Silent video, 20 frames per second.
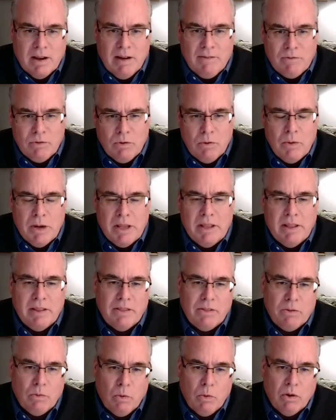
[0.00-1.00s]
comfortable
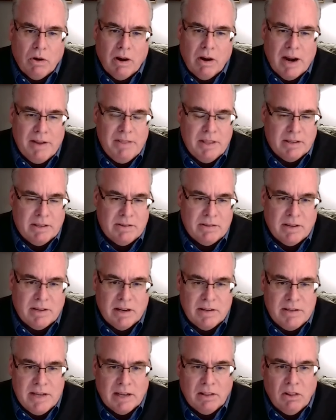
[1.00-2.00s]
with, or I think this is
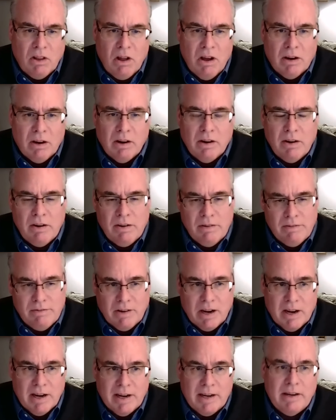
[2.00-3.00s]
going to take longer,
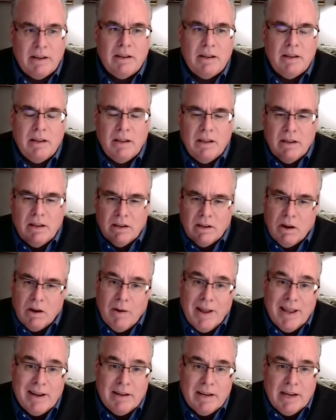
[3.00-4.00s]
fine, go
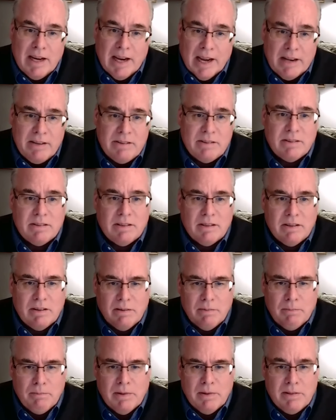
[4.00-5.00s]
ahead and guess.
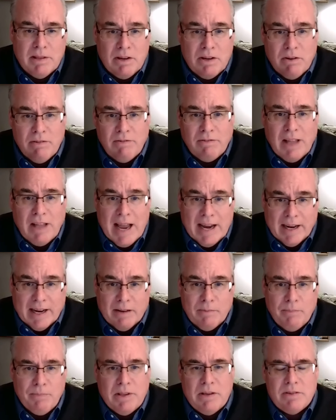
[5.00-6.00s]
Then you flag
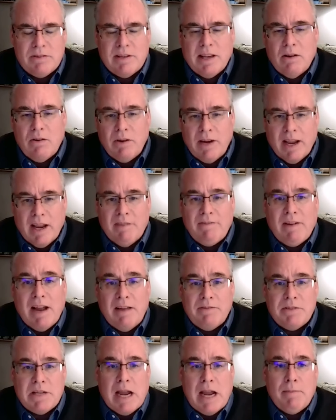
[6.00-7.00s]
it and you say, okay, if I
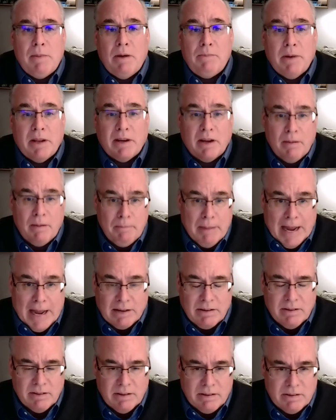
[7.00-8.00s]
have time, I'm going to come
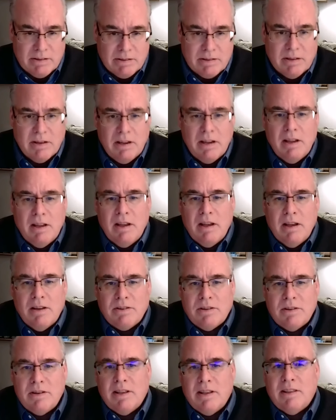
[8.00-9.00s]
back to this.
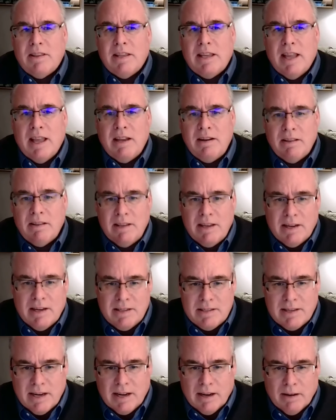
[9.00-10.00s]
So then at the end of the
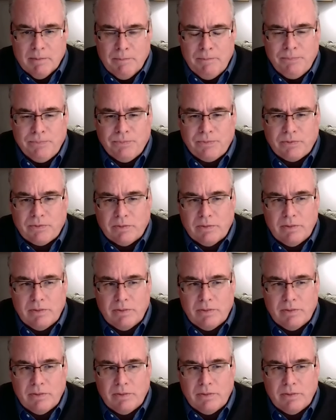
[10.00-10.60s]
exam,